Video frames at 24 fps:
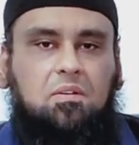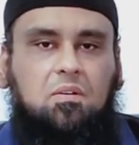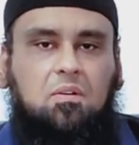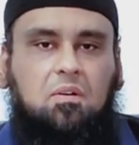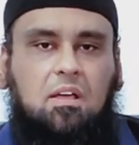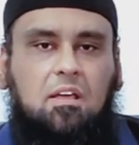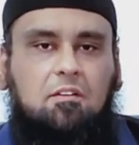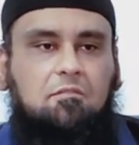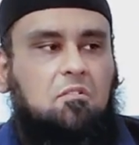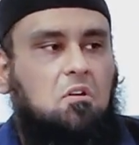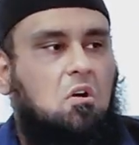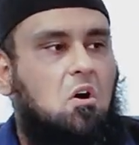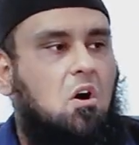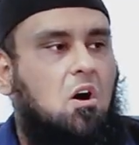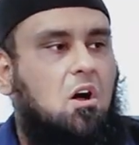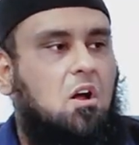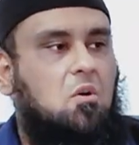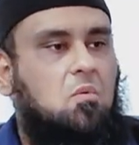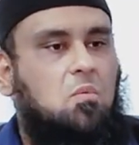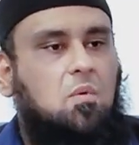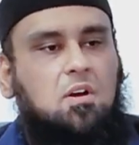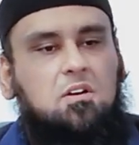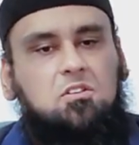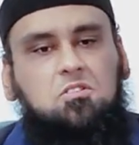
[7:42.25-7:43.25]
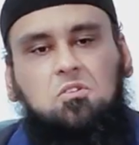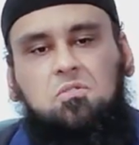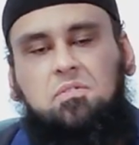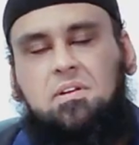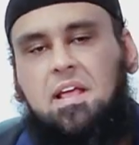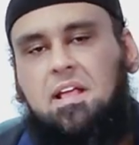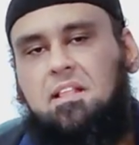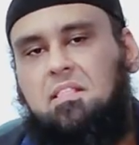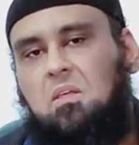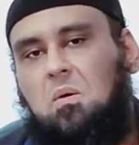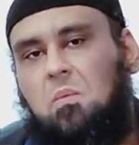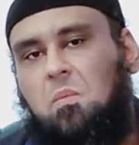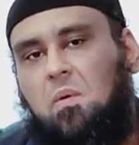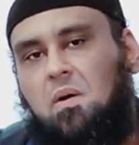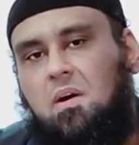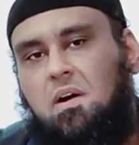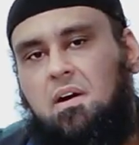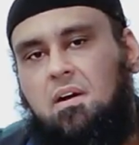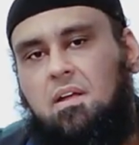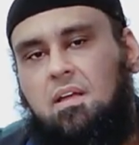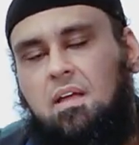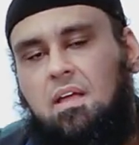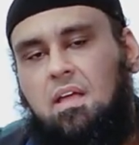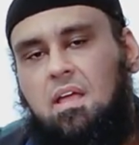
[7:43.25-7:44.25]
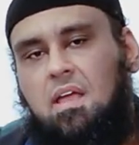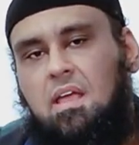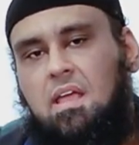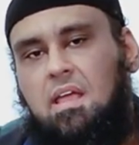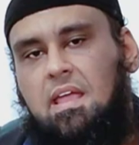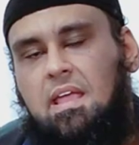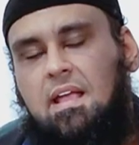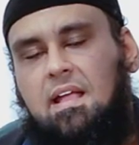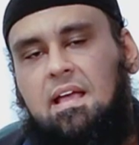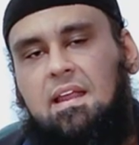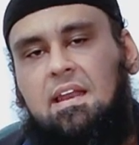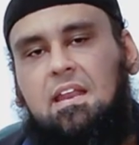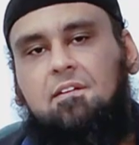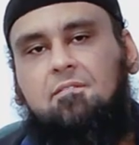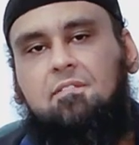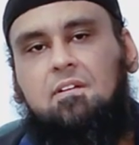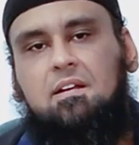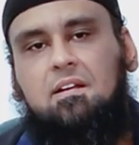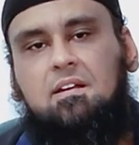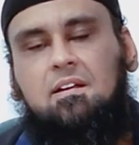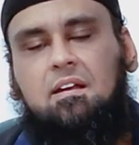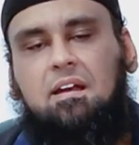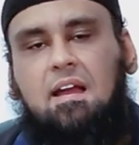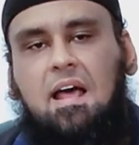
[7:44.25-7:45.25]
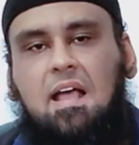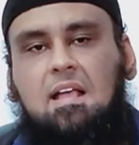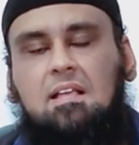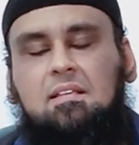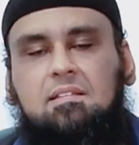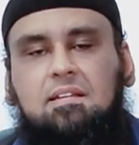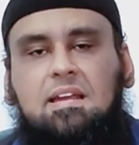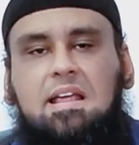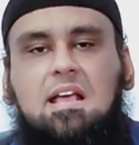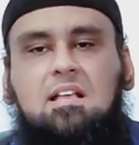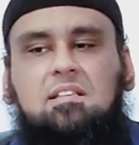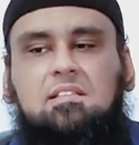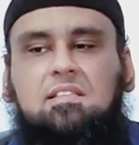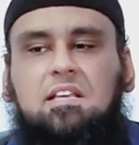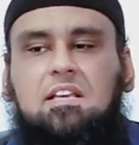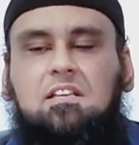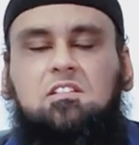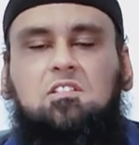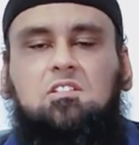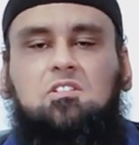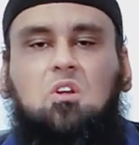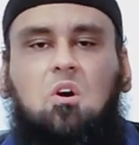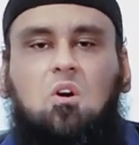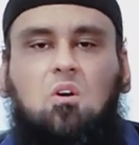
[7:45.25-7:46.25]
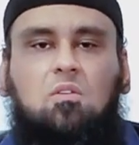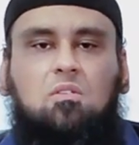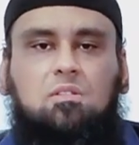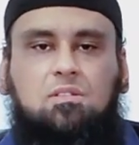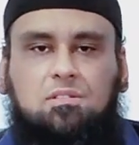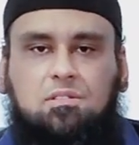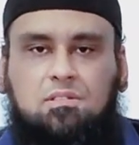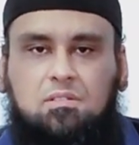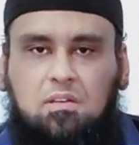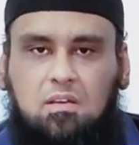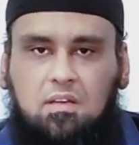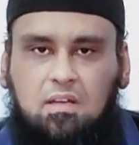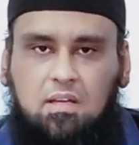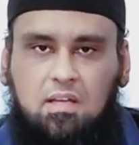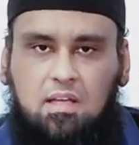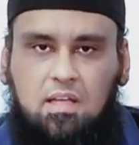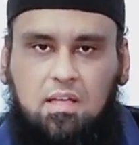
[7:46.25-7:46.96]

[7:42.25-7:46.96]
You know, if God wants to take the work, He can even raise these stones